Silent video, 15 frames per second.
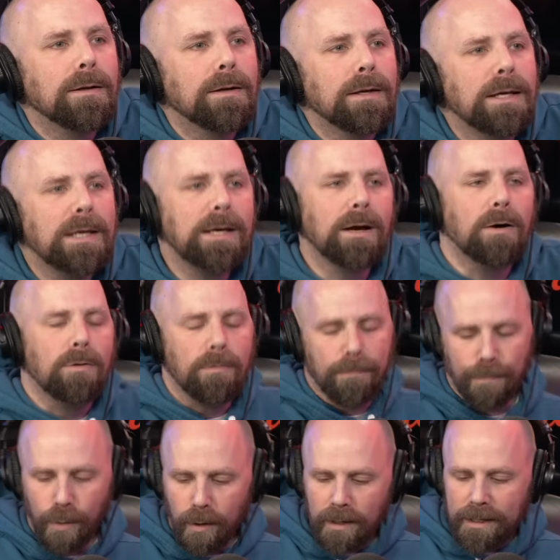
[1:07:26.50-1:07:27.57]
Iyo
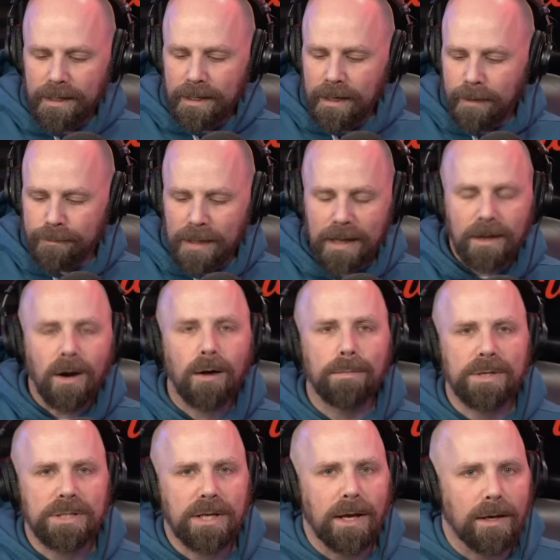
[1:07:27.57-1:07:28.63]
pulling up that
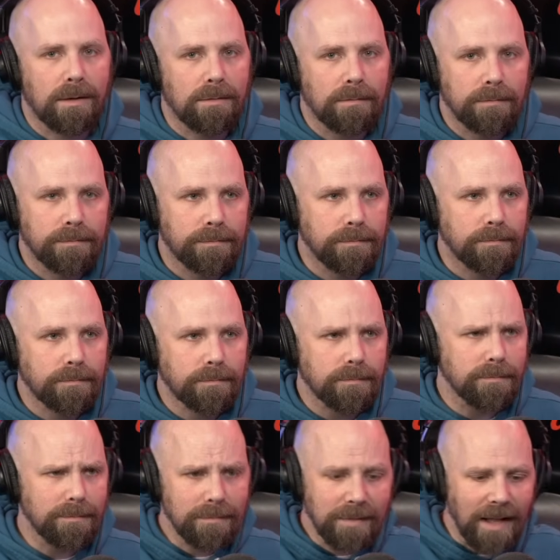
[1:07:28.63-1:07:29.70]
garbage can
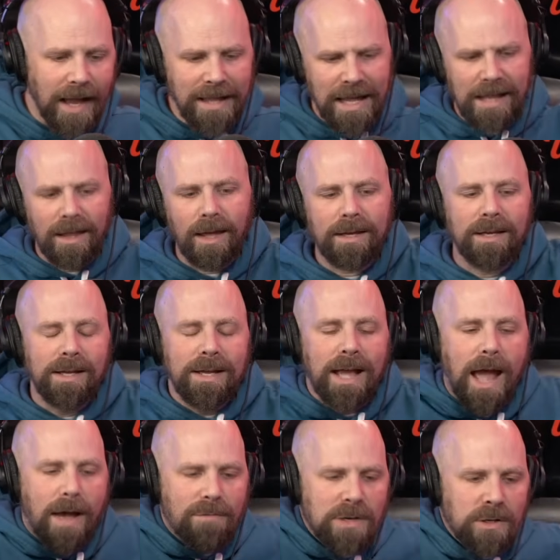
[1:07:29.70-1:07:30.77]
and then like
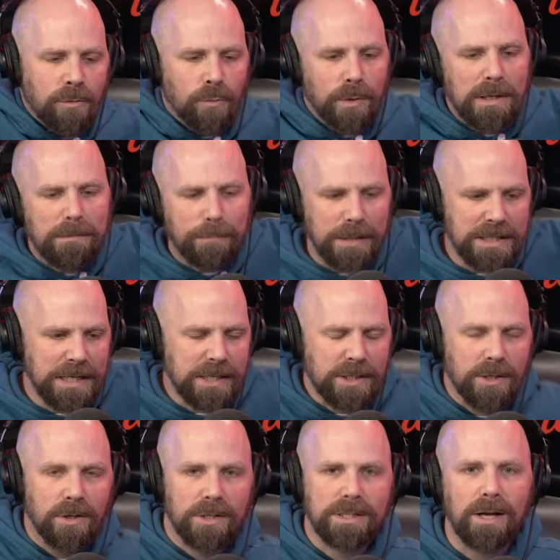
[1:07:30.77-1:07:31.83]
having to reposition
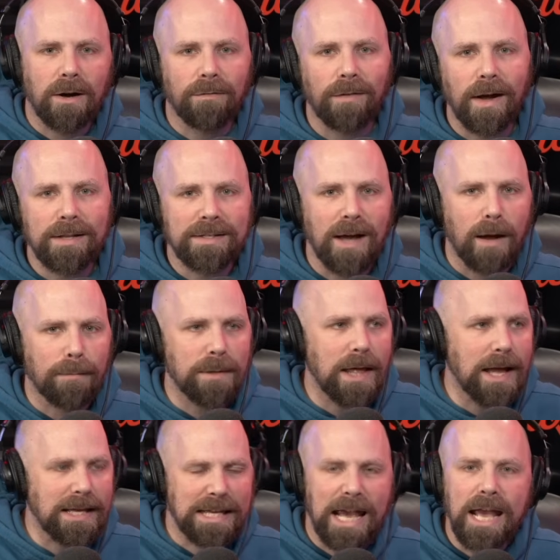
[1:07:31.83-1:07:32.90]
herself on top of
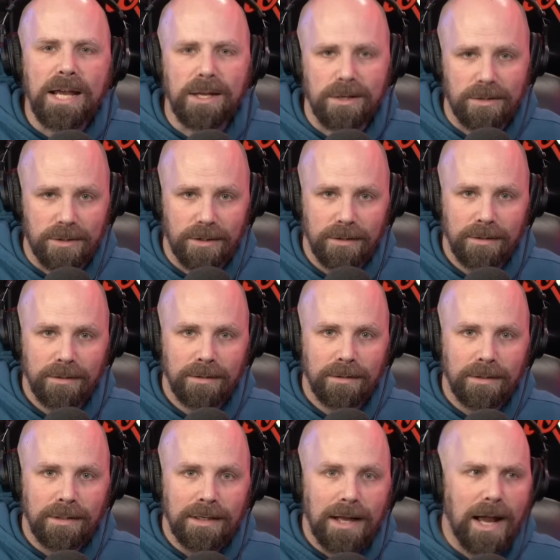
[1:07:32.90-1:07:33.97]
that cage
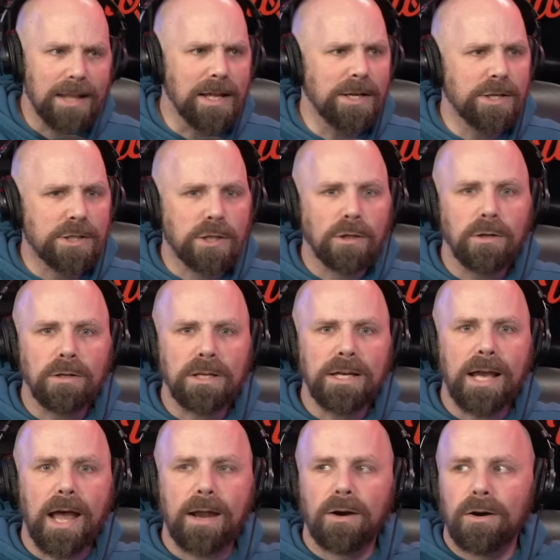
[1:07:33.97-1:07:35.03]
and then just looking
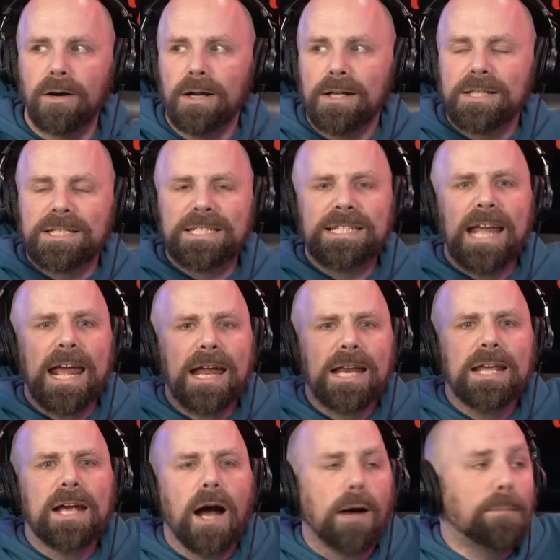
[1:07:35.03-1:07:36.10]
at her
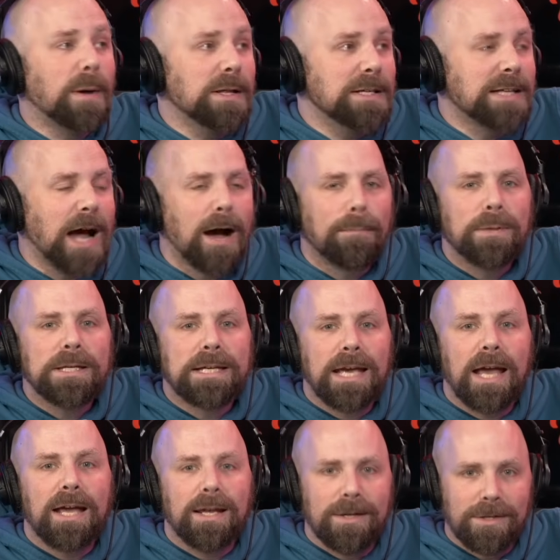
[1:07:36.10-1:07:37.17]
standing up on the top of the
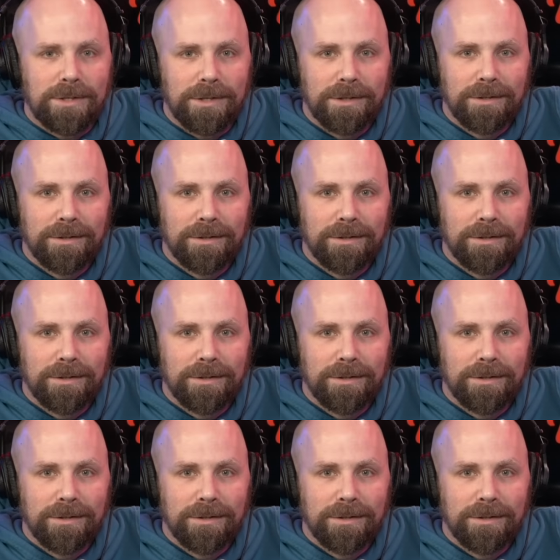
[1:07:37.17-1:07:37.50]
cage